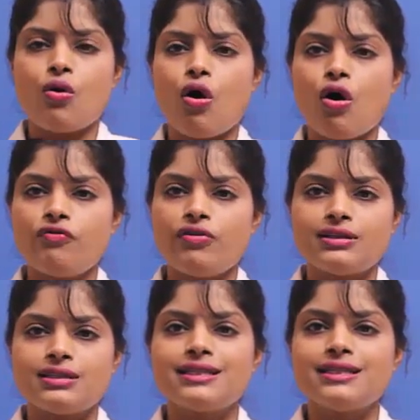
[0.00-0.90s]
of
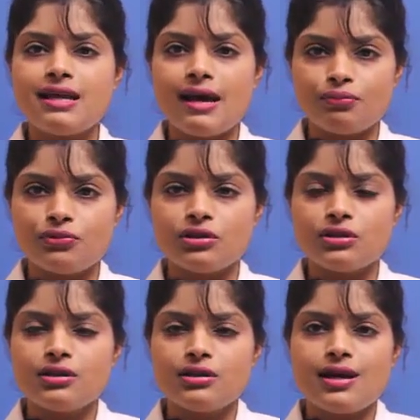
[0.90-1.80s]
its depth
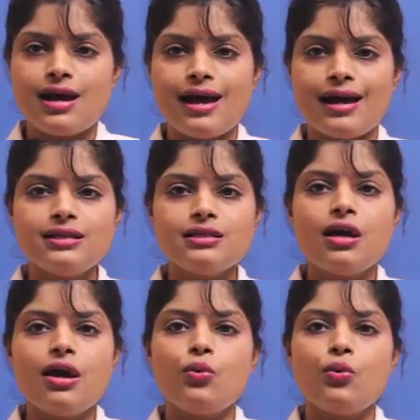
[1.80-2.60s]
and